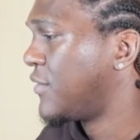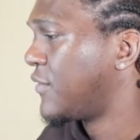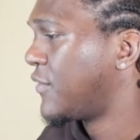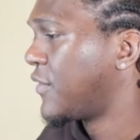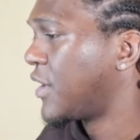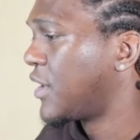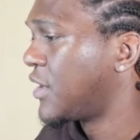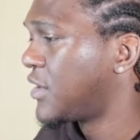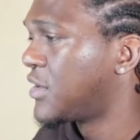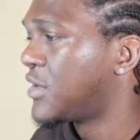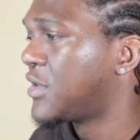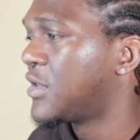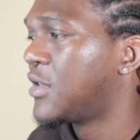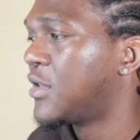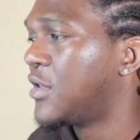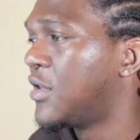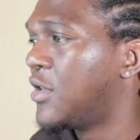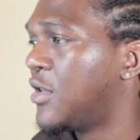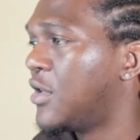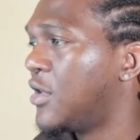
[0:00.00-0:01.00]
my device,
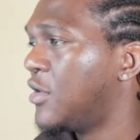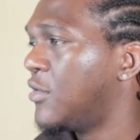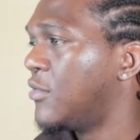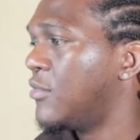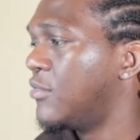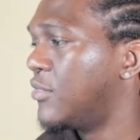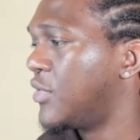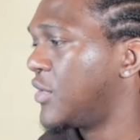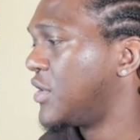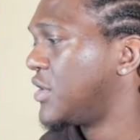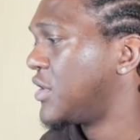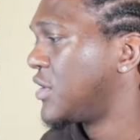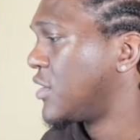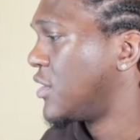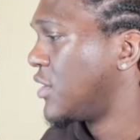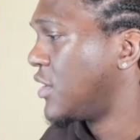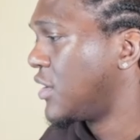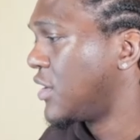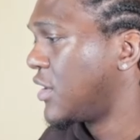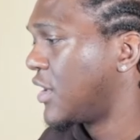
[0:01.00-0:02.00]

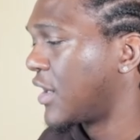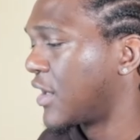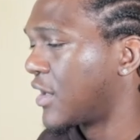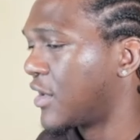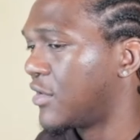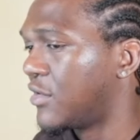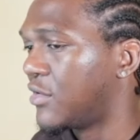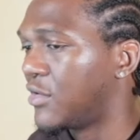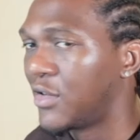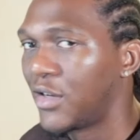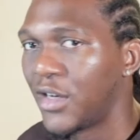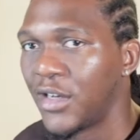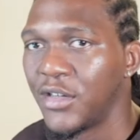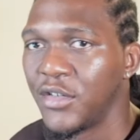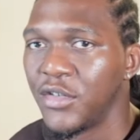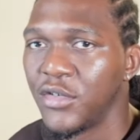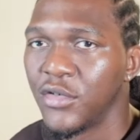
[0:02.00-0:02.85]
basically, that can,